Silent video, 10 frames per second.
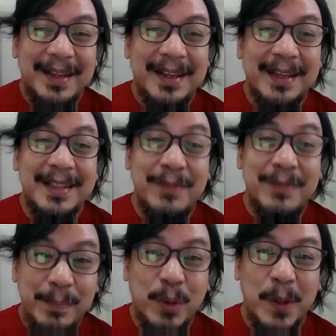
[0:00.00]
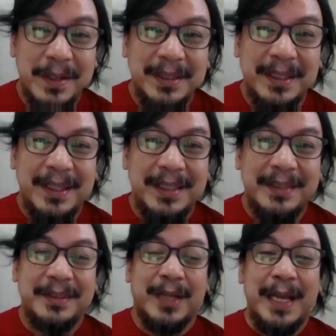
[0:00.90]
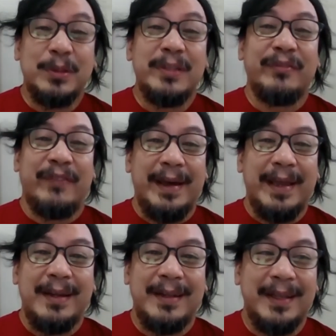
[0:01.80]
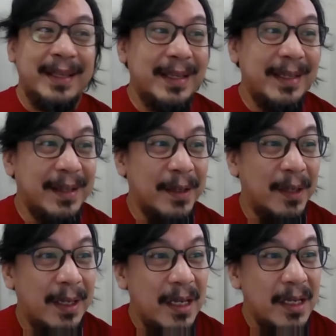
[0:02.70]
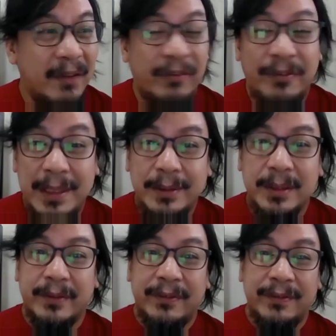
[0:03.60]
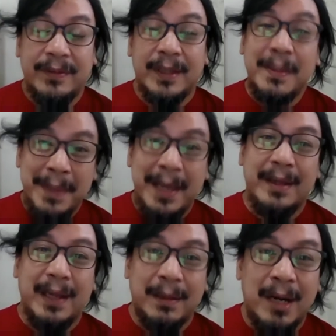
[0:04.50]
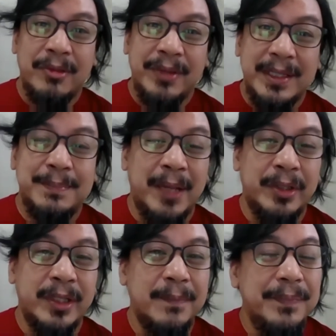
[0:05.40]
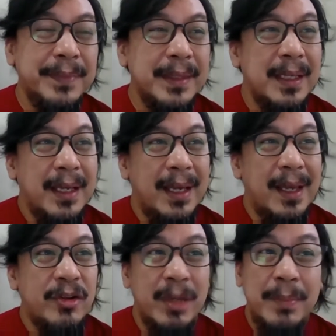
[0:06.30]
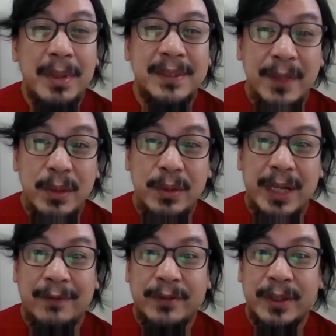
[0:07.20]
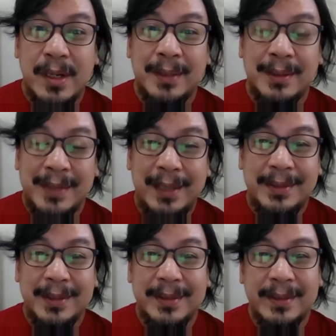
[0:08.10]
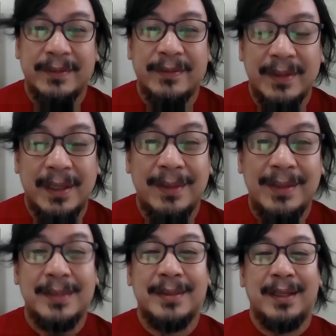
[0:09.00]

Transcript: It's very important in trying to define a field of debate around this matter. And Chibbers' view, after an analysis of these